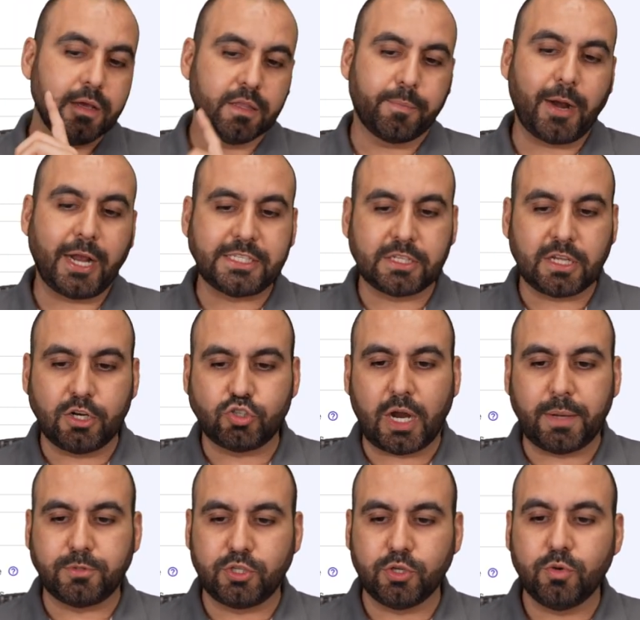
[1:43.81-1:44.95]
the price is going to
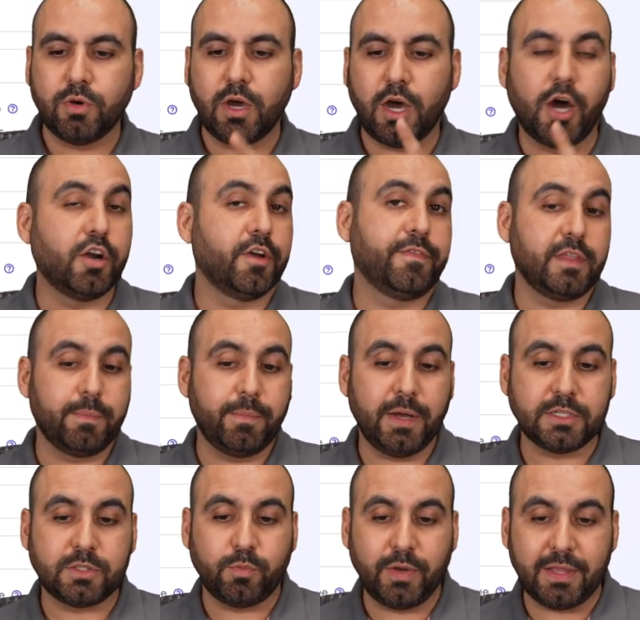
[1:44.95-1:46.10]
drop to 150
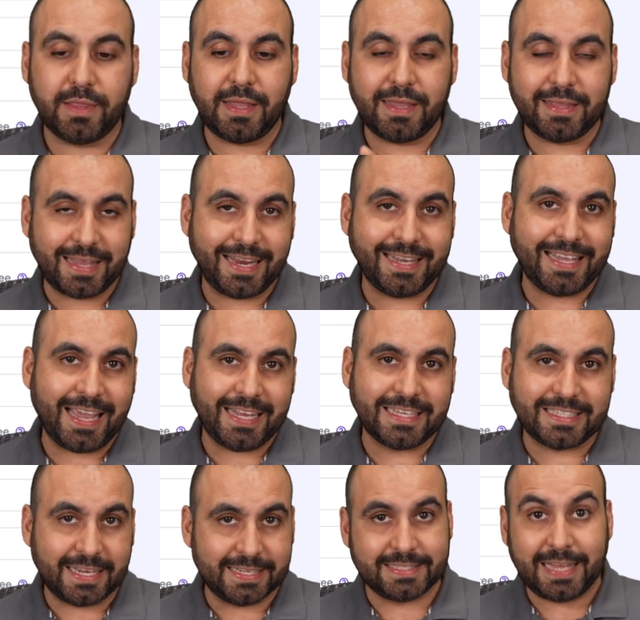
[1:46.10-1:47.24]
bucks with 98
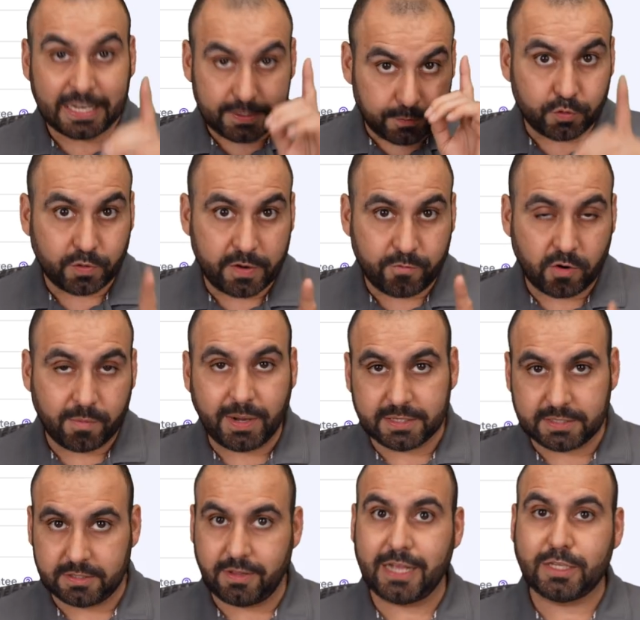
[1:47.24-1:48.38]
cents. That's for 24
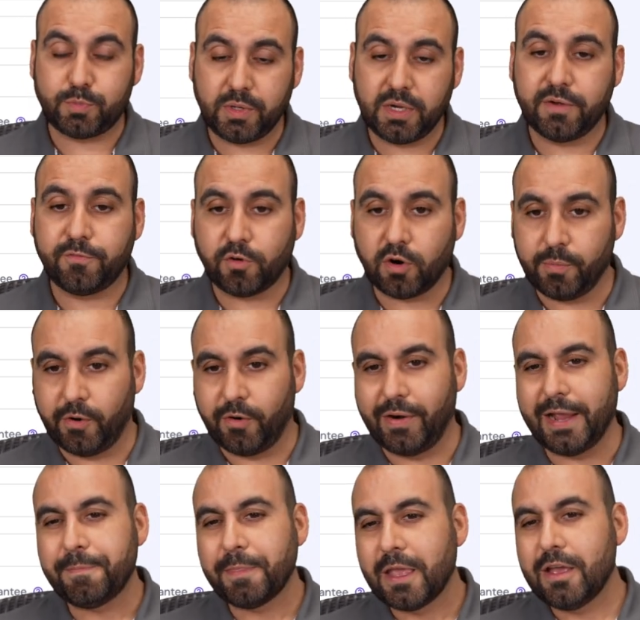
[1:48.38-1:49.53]
months. So that's pretty affordable,
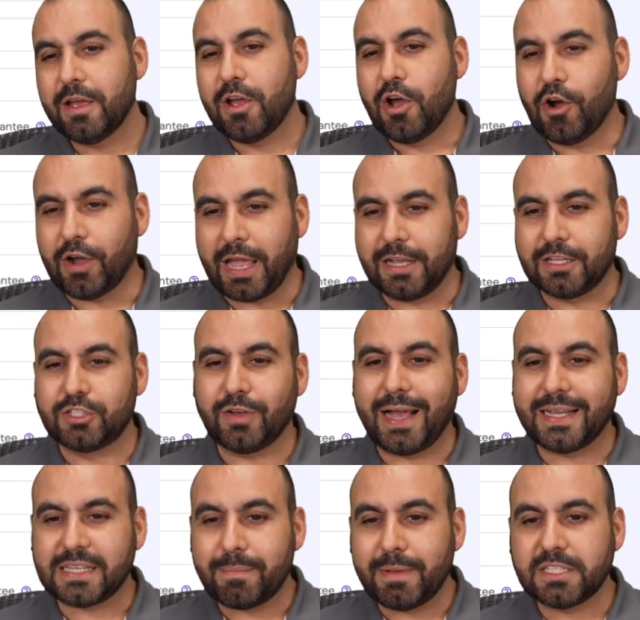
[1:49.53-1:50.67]
right? Okay, so
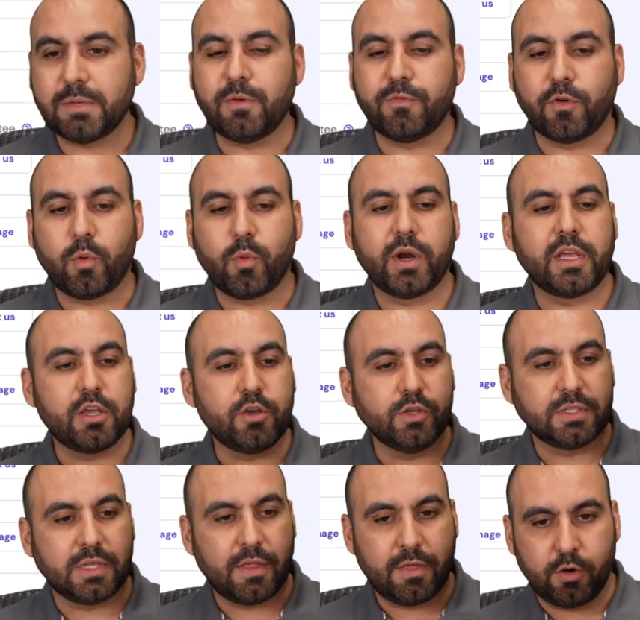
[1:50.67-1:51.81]
as I mentioned before, we're going to
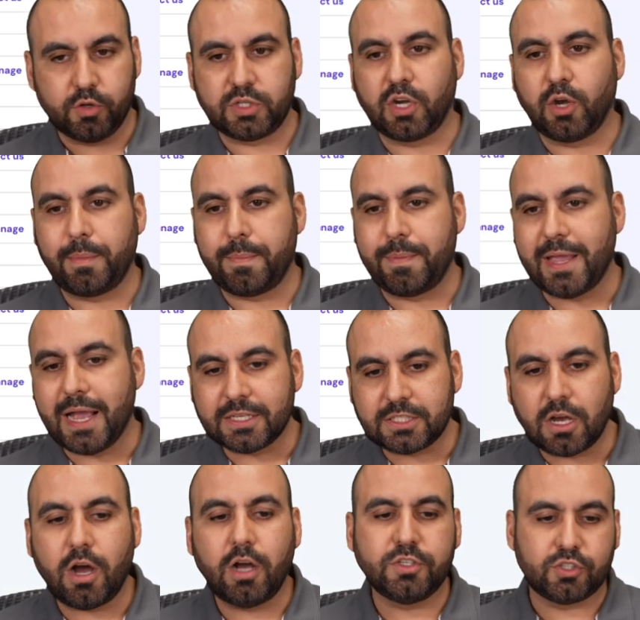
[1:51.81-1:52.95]
use the Hostinger VPS
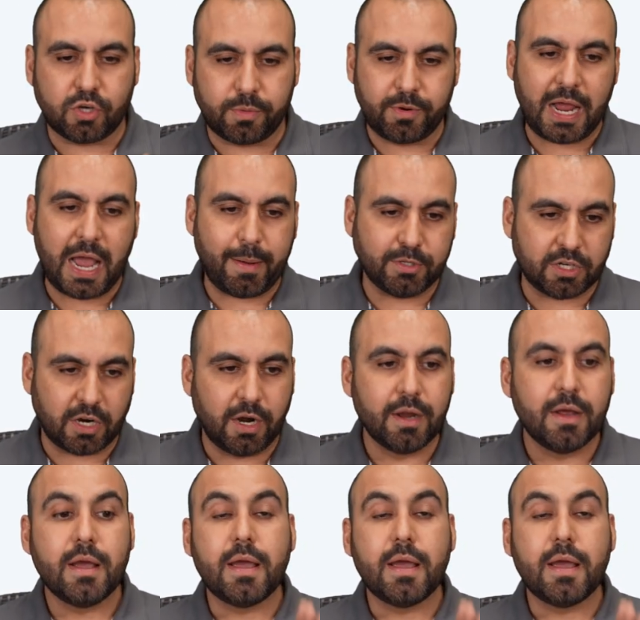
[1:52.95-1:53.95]
on server avatar.